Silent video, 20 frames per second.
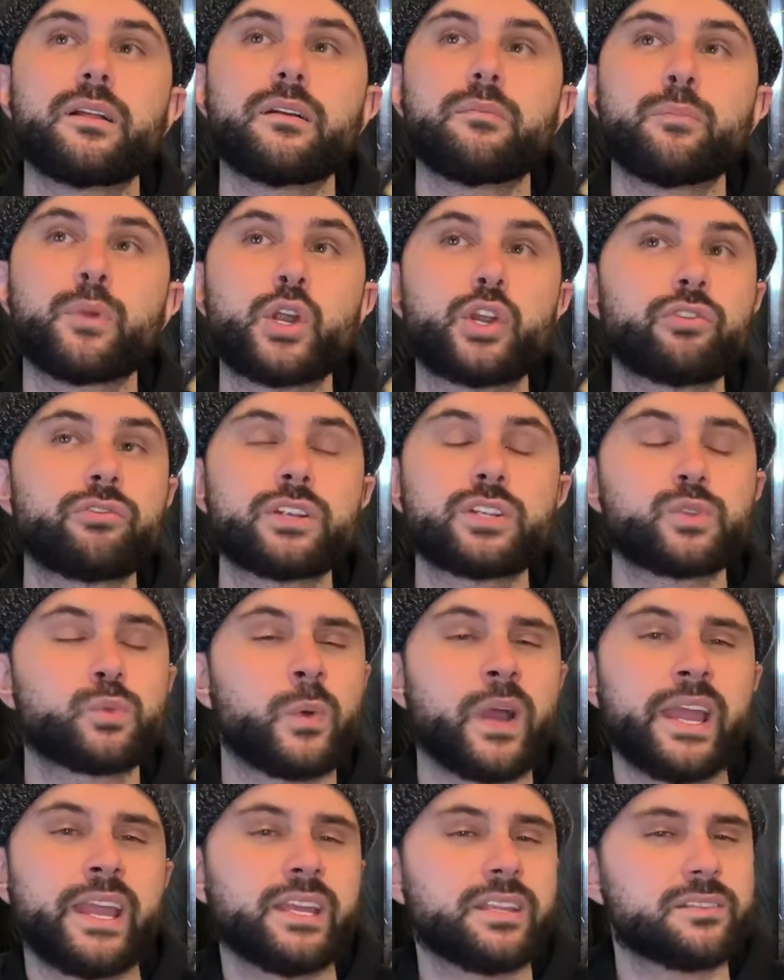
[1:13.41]
murderous
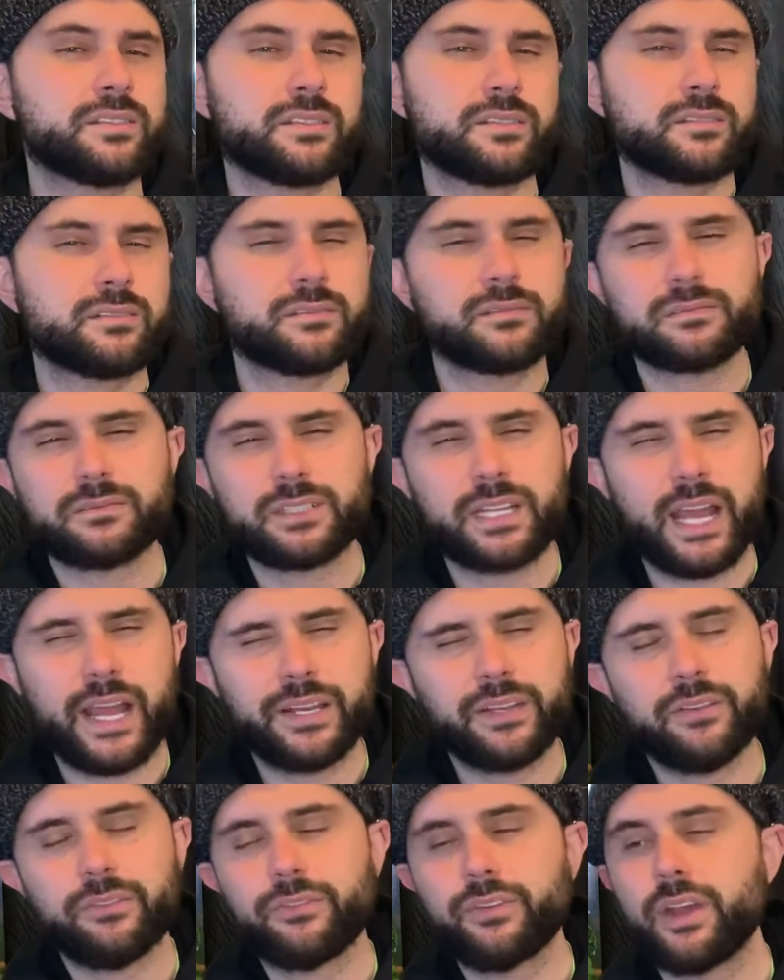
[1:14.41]
ways,
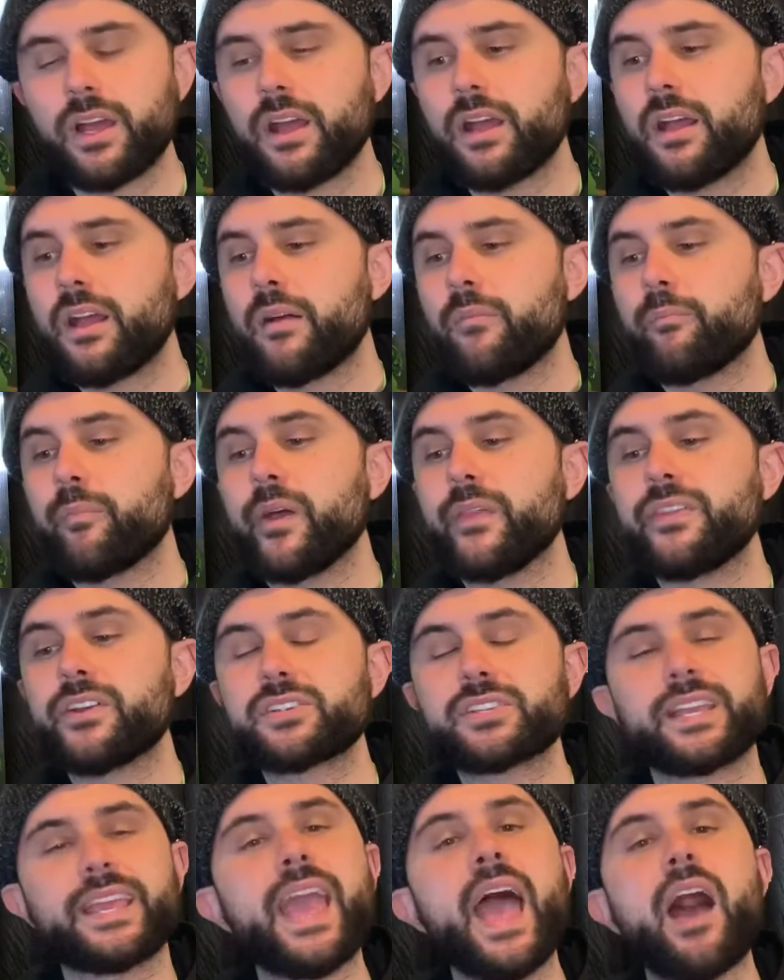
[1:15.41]
kind of. But
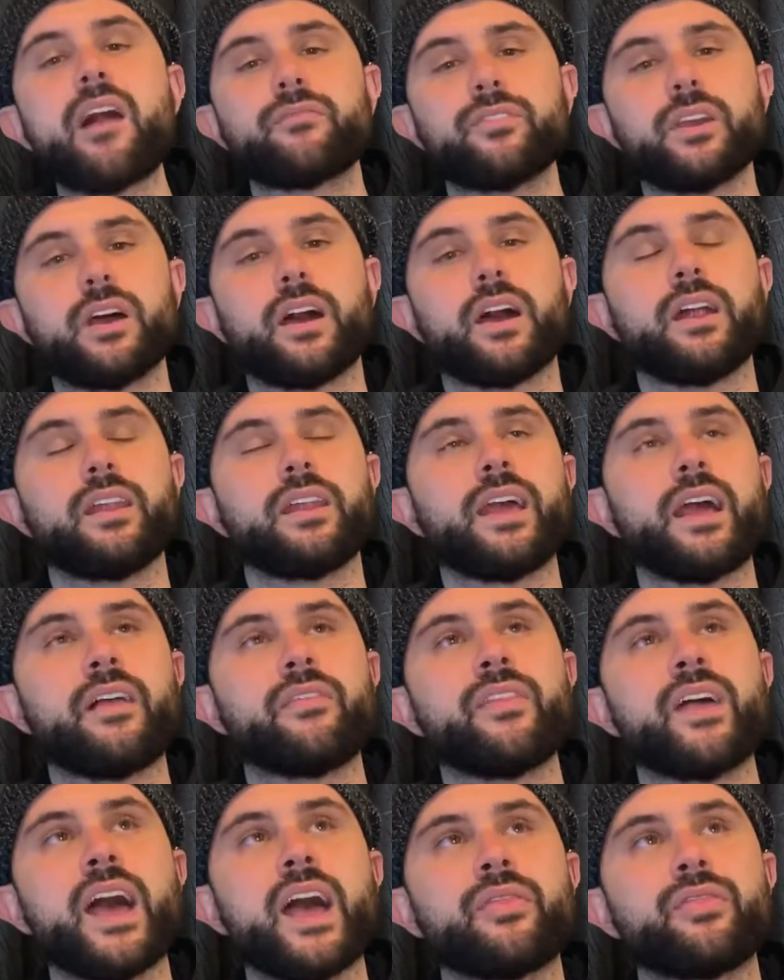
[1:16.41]
there's a caveat, and
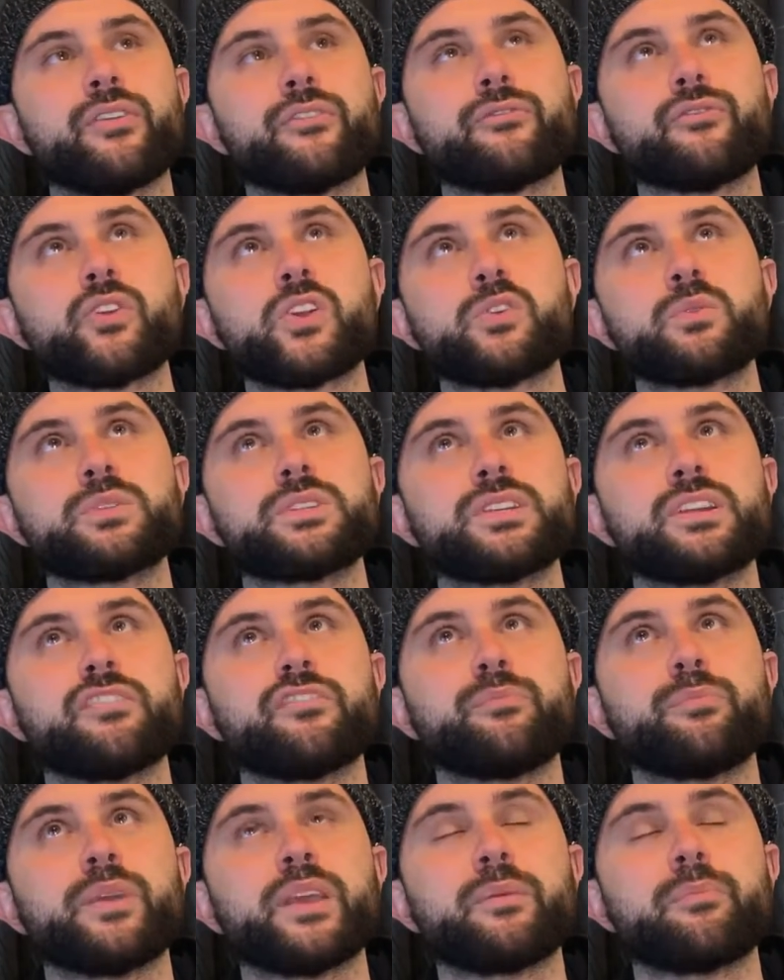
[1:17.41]
that the frequency of
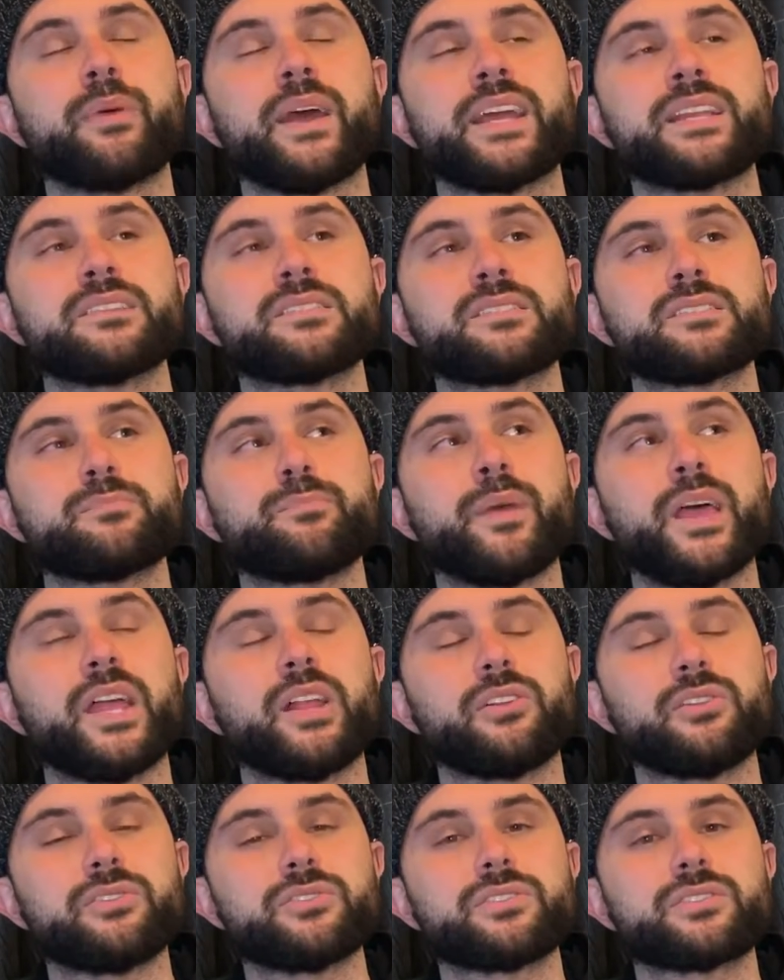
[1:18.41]
Big Ben's
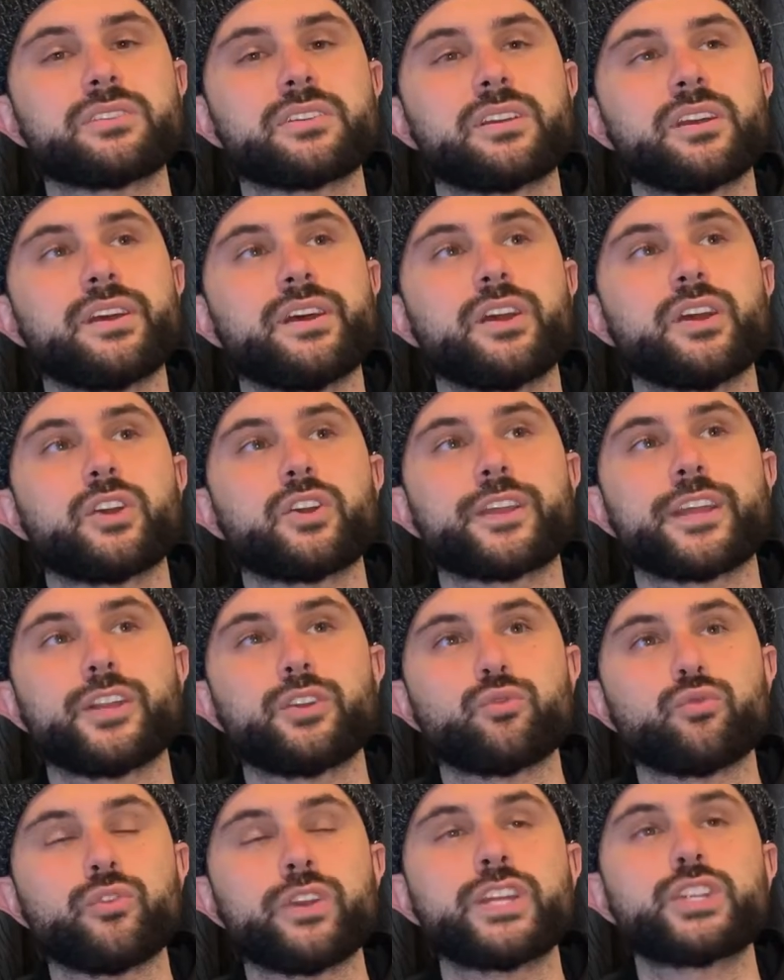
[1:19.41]
bells
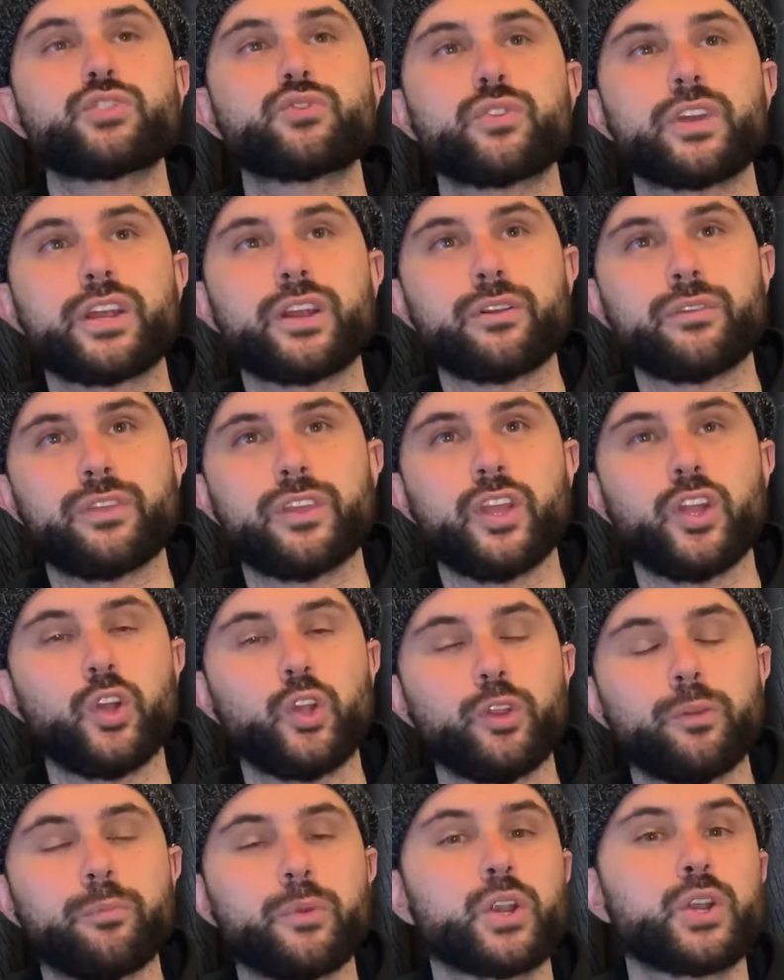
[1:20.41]
can re-trigger the
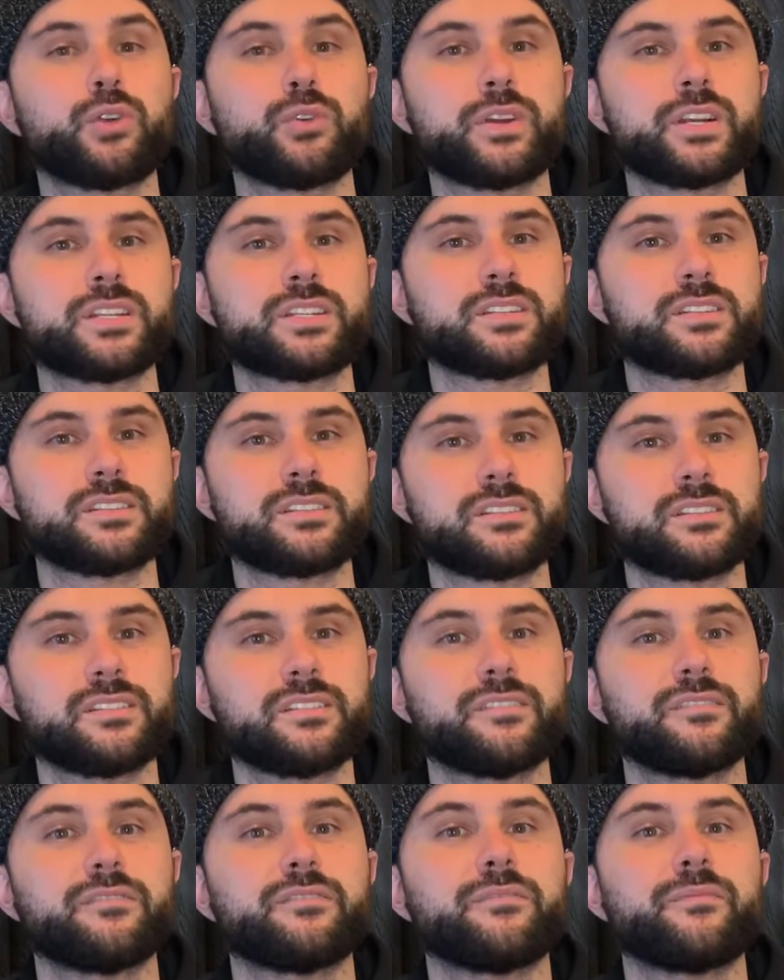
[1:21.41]
old murderous,
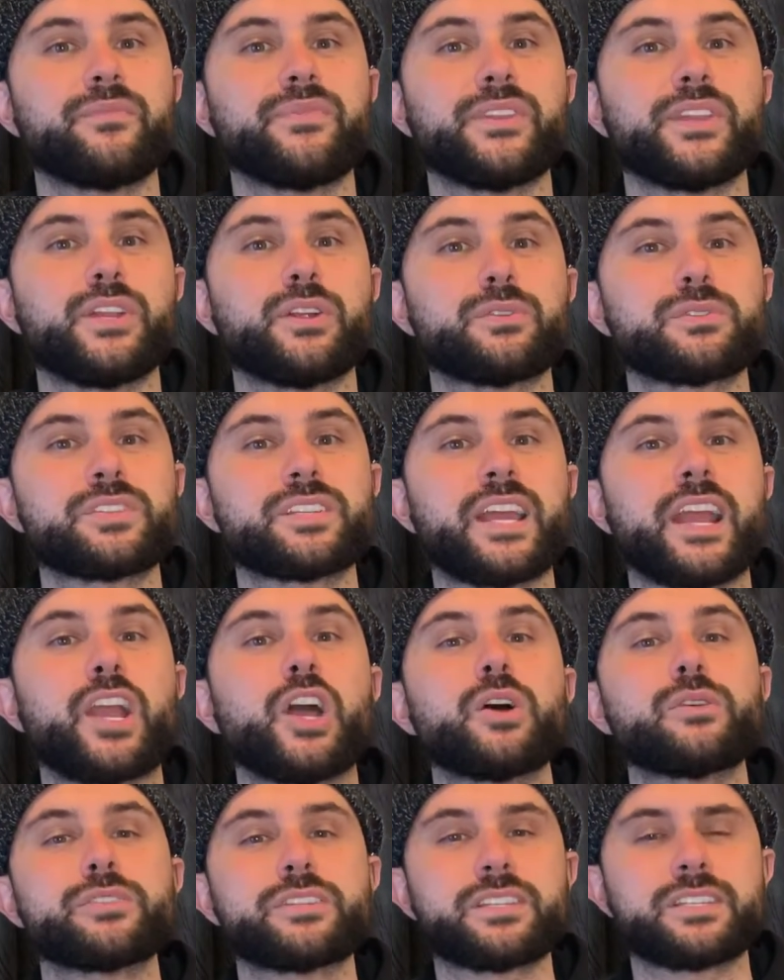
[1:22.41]
you know,
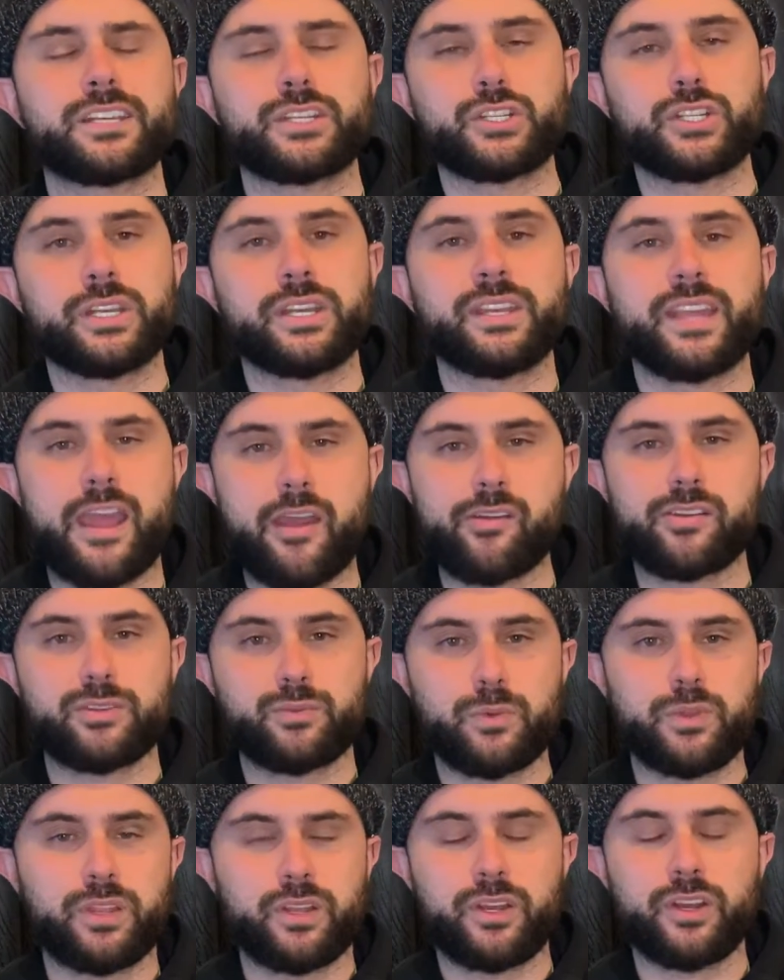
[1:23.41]
psychosis that she carries
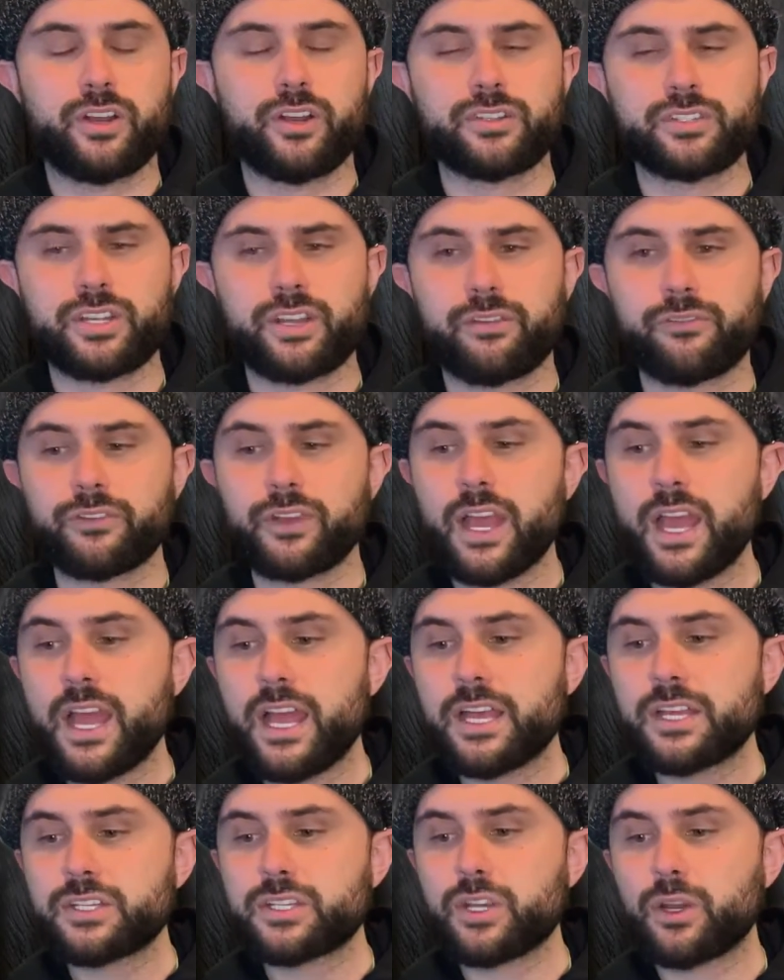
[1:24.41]
within herself.
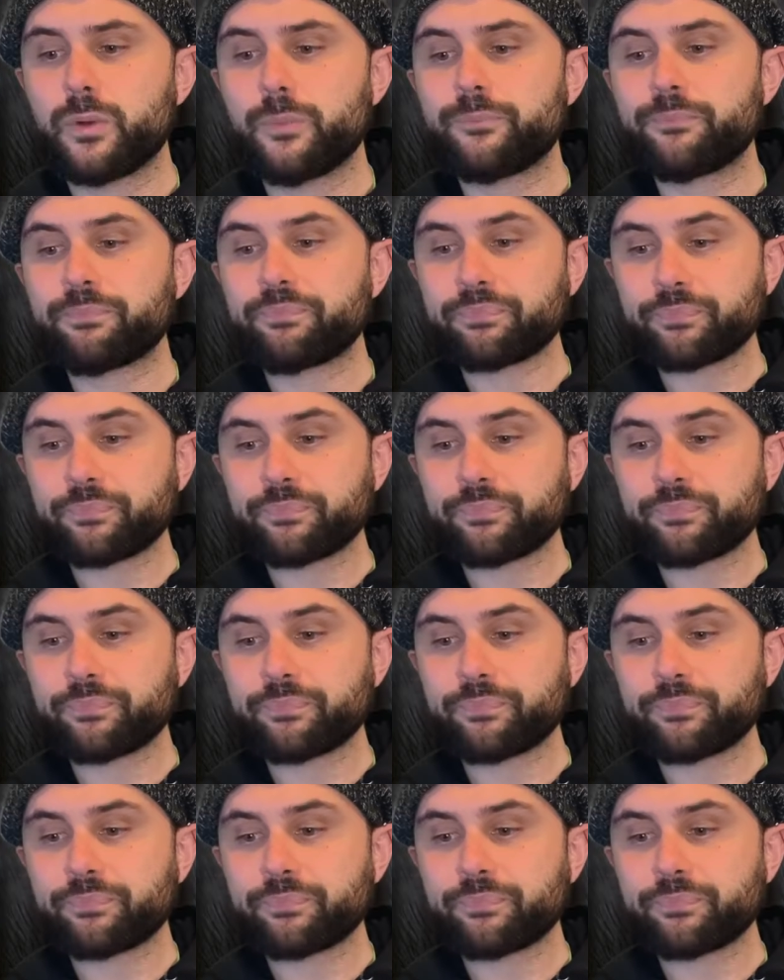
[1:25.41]
So